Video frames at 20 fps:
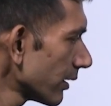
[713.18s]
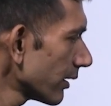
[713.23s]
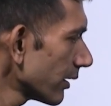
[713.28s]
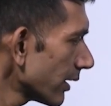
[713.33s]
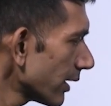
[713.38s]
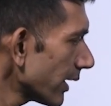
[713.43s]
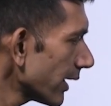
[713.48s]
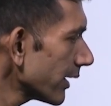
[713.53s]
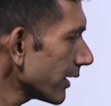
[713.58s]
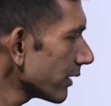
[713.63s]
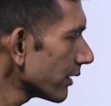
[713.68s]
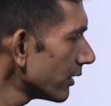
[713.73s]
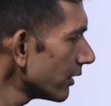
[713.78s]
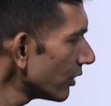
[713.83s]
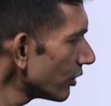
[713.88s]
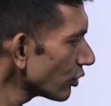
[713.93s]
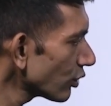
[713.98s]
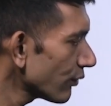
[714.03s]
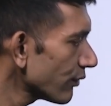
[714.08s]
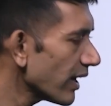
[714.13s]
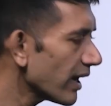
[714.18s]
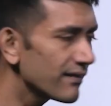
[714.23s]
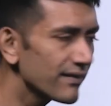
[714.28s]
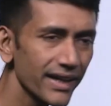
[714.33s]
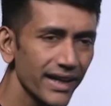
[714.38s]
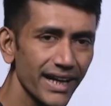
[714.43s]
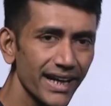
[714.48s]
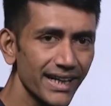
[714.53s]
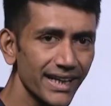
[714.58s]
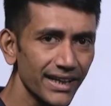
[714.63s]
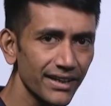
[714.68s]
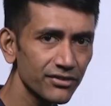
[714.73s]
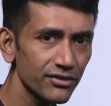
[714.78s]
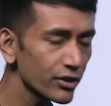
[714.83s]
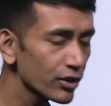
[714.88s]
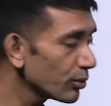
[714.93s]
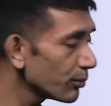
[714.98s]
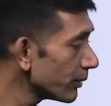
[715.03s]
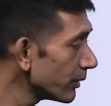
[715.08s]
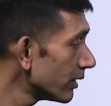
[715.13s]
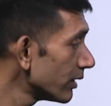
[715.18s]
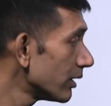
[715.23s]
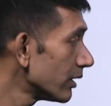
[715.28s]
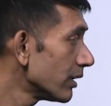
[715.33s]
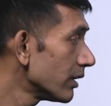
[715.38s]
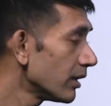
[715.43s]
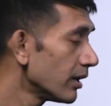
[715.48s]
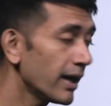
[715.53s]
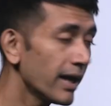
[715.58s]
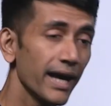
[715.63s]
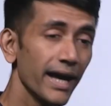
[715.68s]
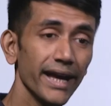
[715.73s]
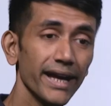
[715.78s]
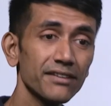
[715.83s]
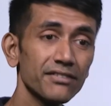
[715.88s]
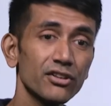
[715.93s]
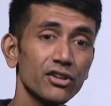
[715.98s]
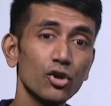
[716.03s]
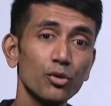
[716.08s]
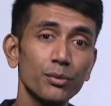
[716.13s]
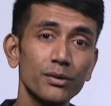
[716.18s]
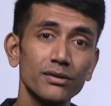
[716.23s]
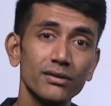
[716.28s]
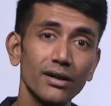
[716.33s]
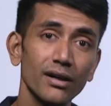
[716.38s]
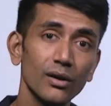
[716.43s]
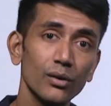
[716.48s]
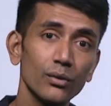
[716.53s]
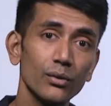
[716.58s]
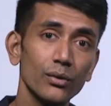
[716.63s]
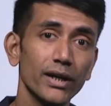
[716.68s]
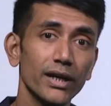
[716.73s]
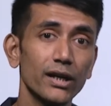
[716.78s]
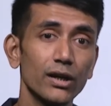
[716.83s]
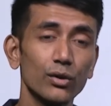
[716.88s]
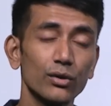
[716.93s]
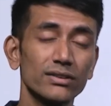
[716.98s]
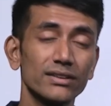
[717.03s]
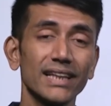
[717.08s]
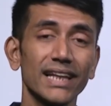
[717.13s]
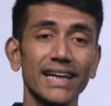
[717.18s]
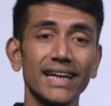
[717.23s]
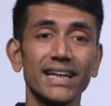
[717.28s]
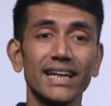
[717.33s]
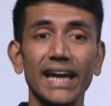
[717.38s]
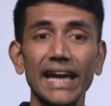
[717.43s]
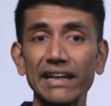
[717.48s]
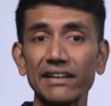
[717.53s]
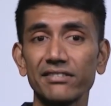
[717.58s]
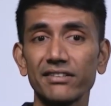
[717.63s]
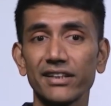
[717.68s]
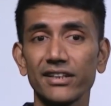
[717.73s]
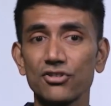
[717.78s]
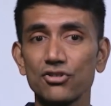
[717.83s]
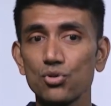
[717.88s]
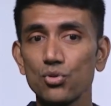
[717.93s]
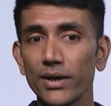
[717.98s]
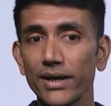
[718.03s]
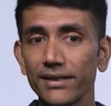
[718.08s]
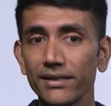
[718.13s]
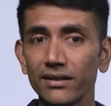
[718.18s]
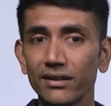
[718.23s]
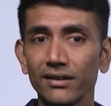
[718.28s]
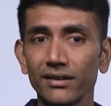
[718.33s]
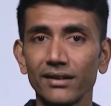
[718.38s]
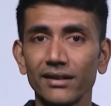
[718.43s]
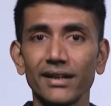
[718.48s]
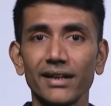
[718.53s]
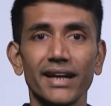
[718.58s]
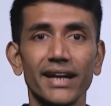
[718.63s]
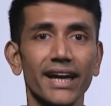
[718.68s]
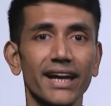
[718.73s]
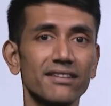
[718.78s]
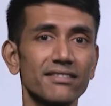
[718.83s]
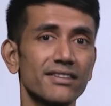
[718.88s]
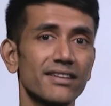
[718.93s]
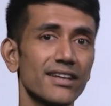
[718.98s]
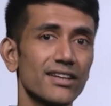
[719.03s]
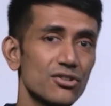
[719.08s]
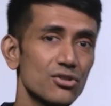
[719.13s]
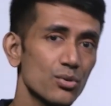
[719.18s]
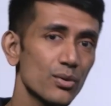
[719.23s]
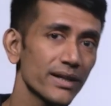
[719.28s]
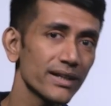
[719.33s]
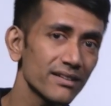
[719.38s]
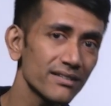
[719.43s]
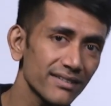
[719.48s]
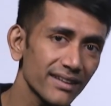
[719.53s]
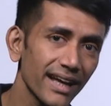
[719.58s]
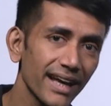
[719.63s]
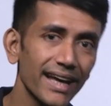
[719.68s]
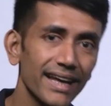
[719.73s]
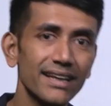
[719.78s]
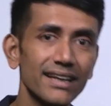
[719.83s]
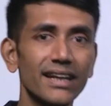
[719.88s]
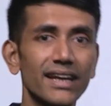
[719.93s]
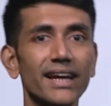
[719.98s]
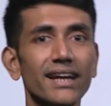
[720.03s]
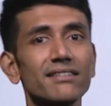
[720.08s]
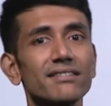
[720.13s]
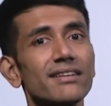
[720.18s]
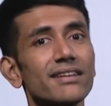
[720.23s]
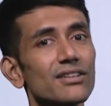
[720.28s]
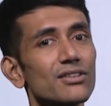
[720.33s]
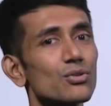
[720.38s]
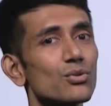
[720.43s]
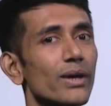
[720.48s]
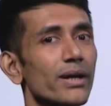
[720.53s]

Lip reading: Correct? So we have 8x cube. X cube is how it looks like x raised to n. X raised to n is n x raised to